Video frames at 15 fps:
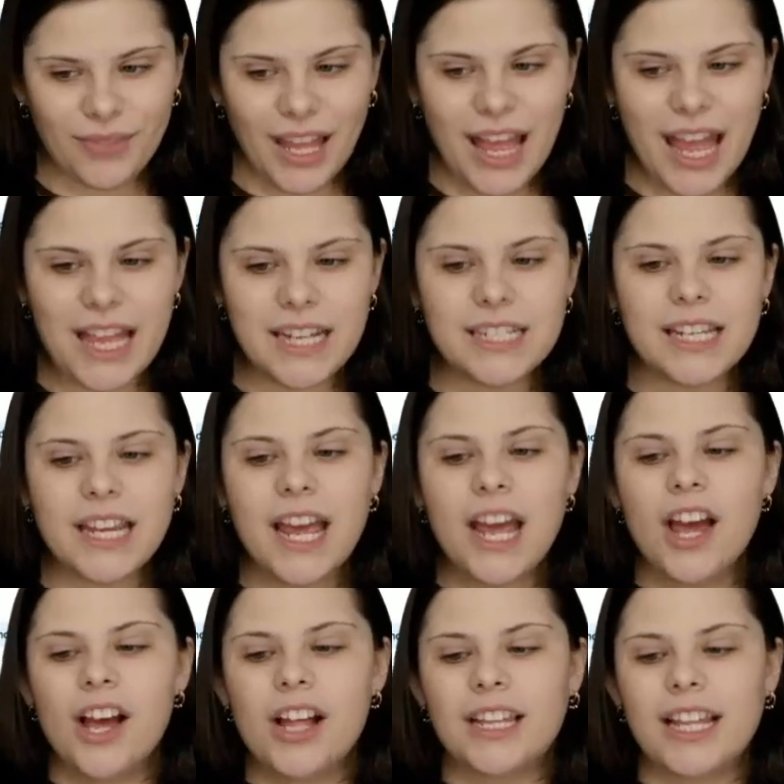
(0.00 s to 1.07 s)
And
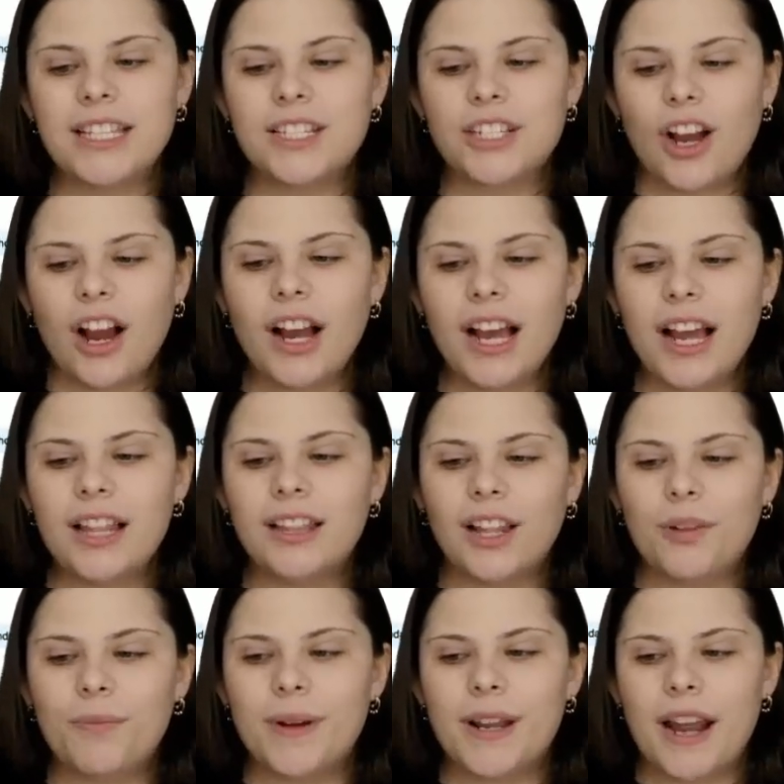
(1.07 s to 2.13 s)
let's talk a
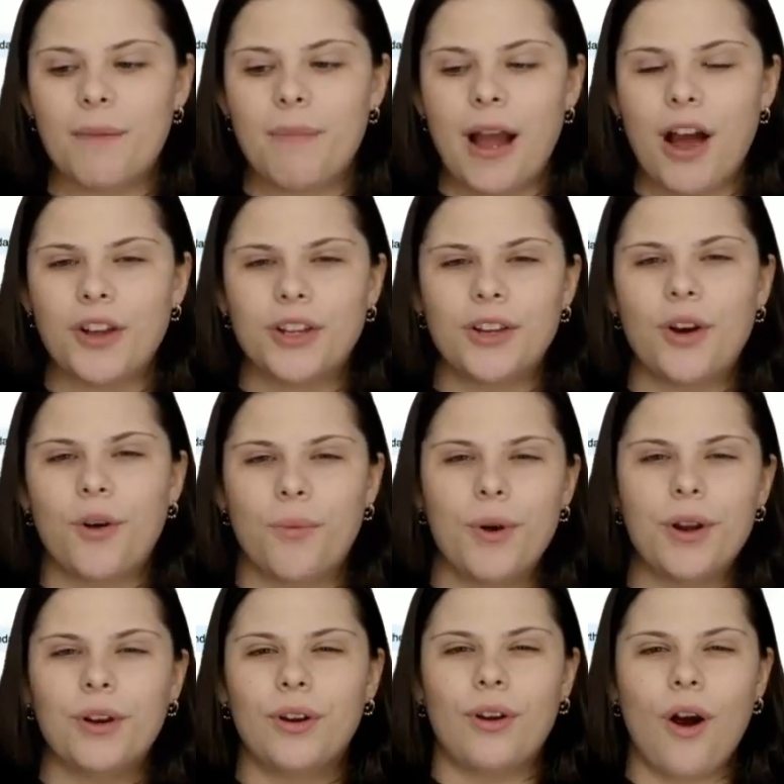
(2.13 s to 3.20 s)
little bit about,
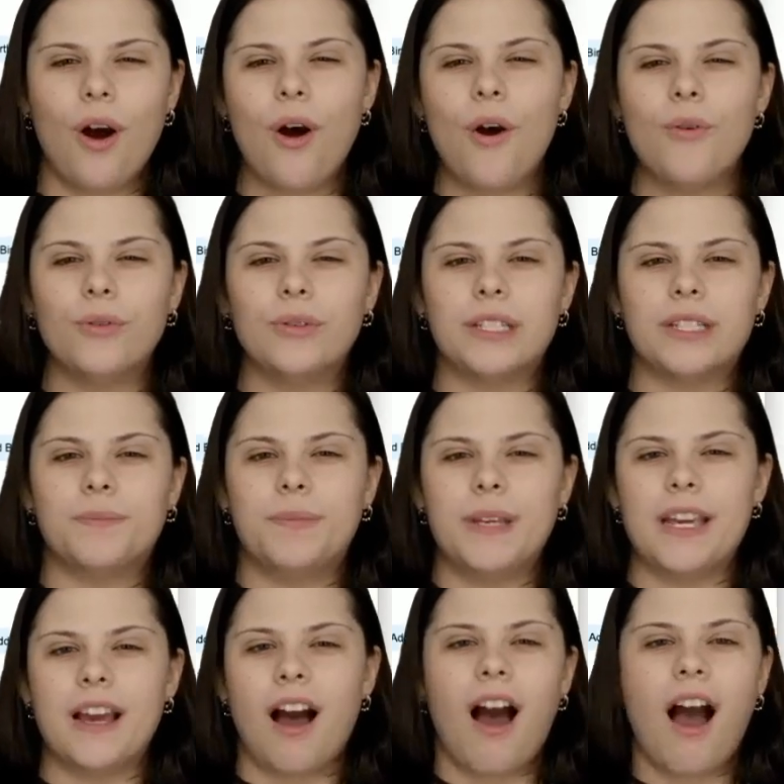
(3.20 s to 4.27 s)
what goes
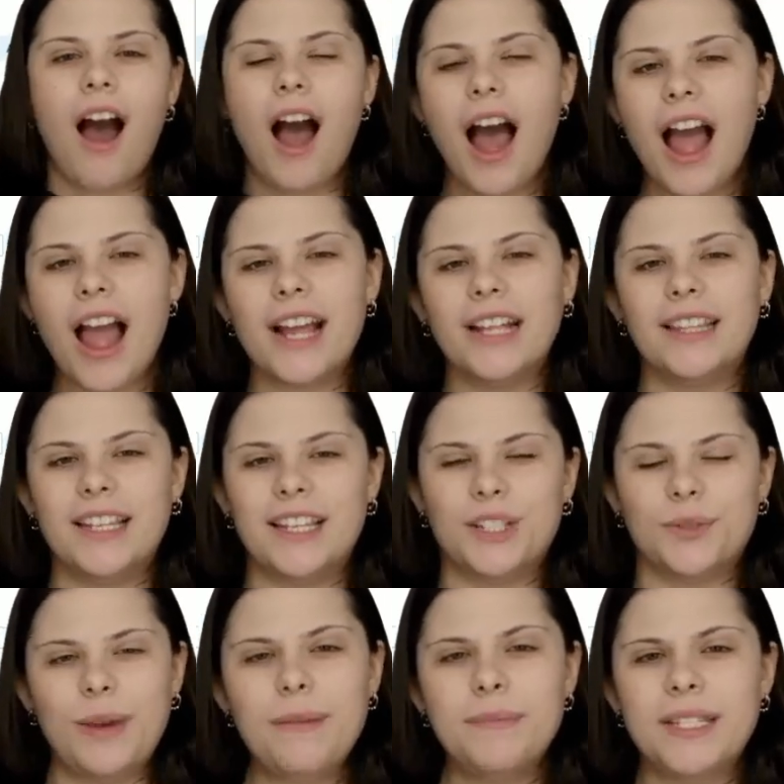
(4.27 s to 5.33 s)
behind
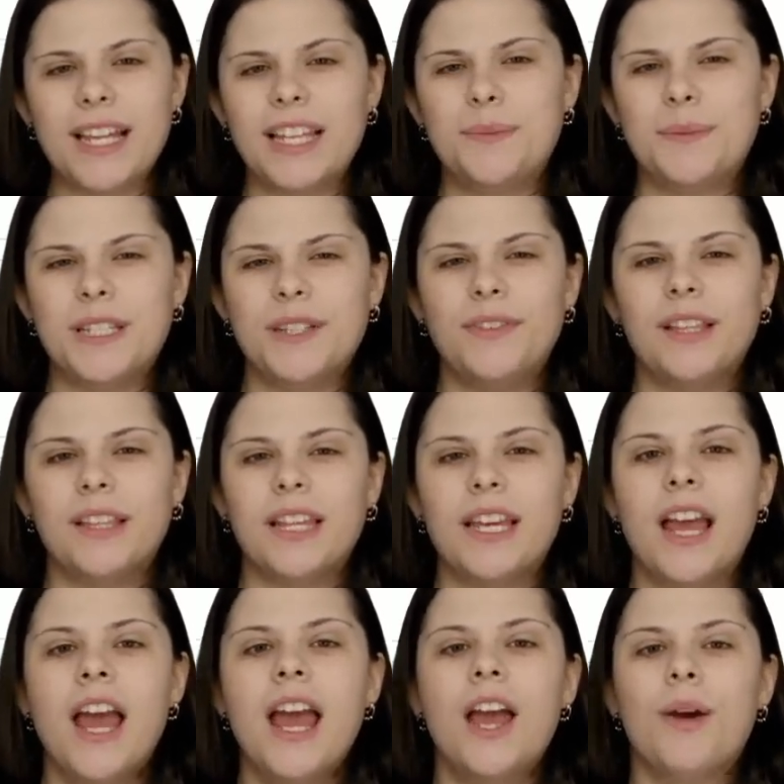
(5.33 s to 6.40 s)
these websites,
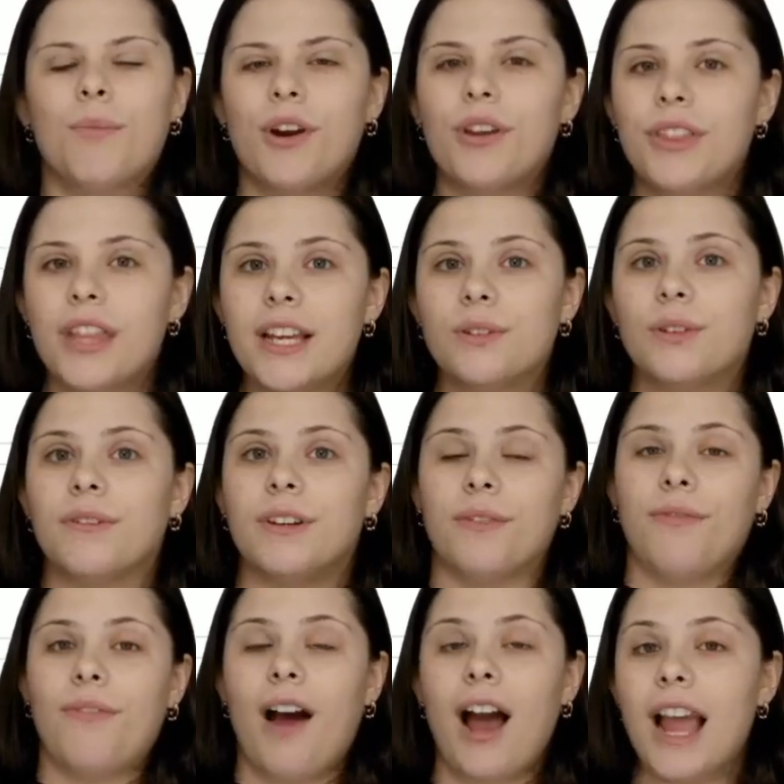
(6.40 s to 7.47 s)
specifically birthdays within
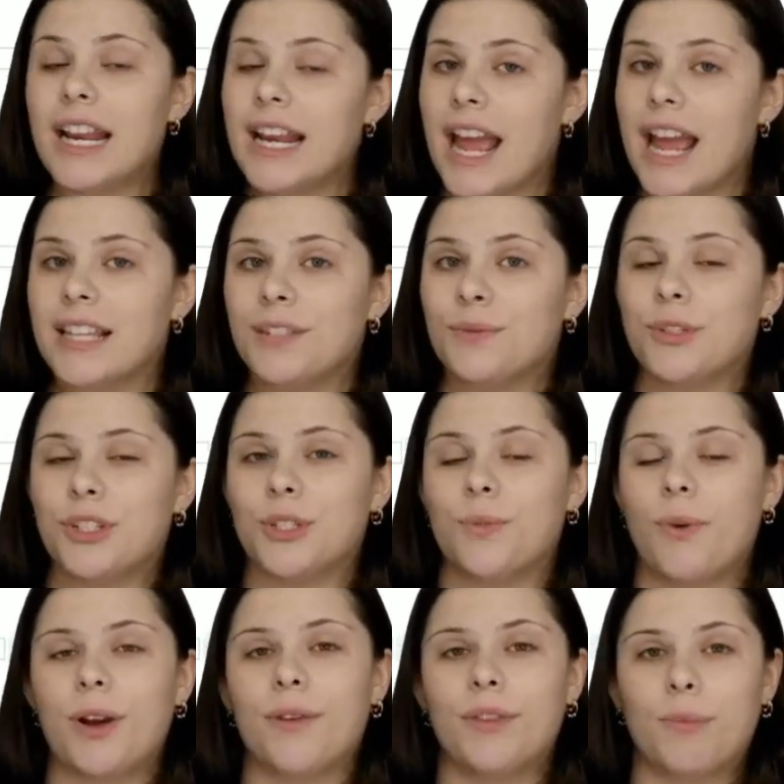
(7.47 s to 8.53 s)
finance, which is
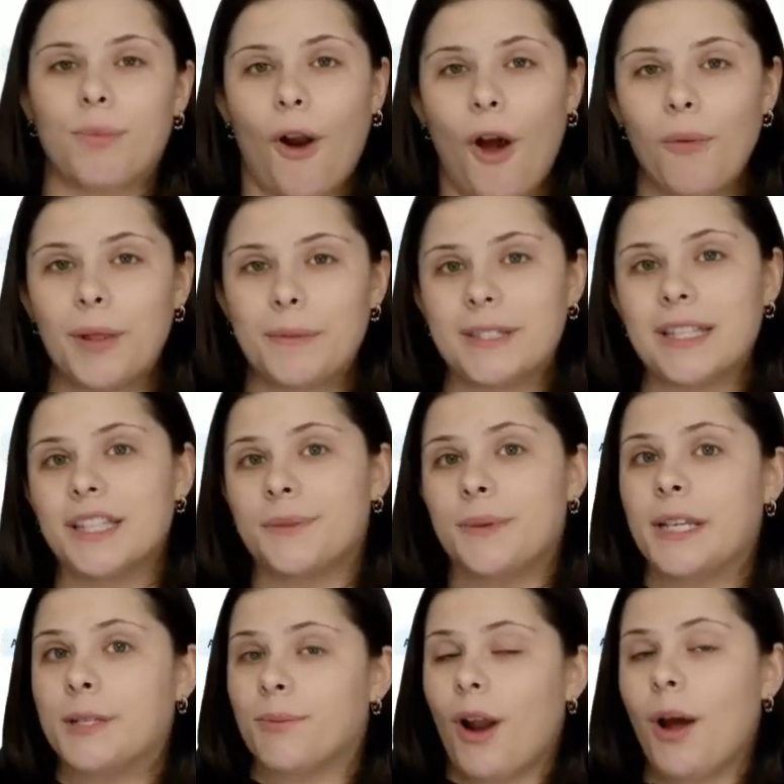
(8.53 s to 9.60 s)
one of the problems in this
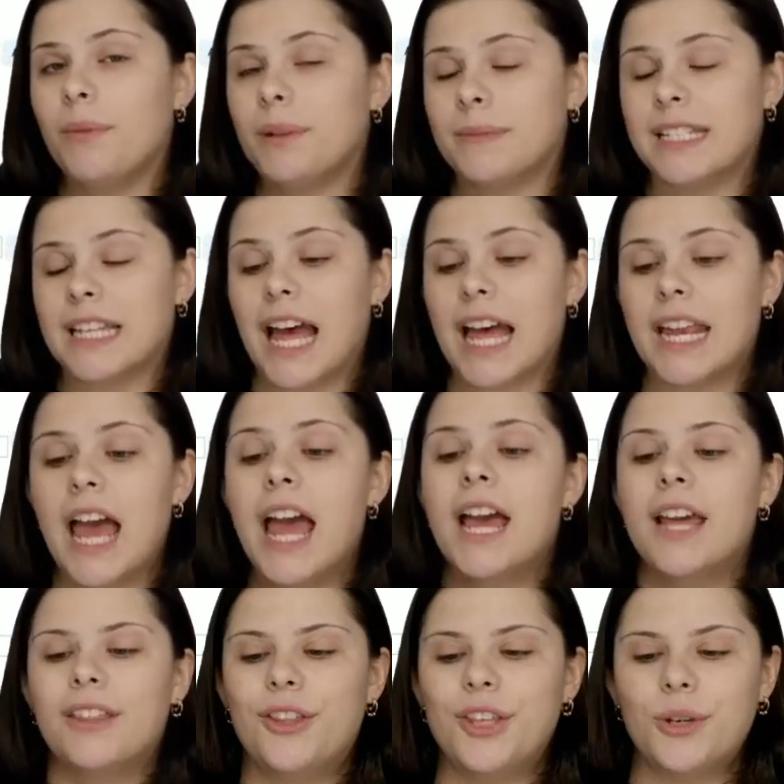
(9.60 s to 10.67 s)
week's problem set
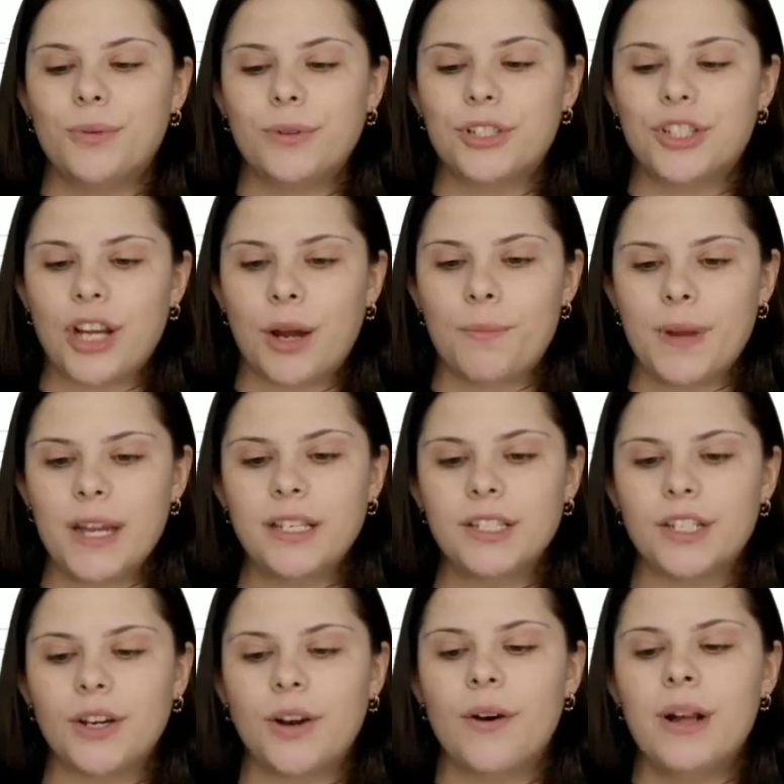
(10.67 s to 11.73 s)
that you will jump
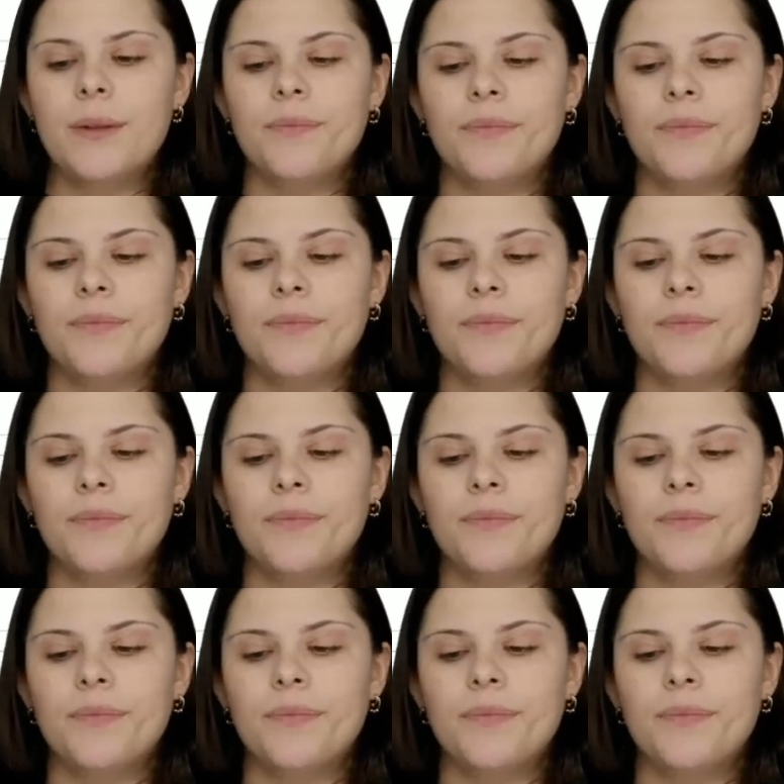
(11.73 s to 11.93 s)
into.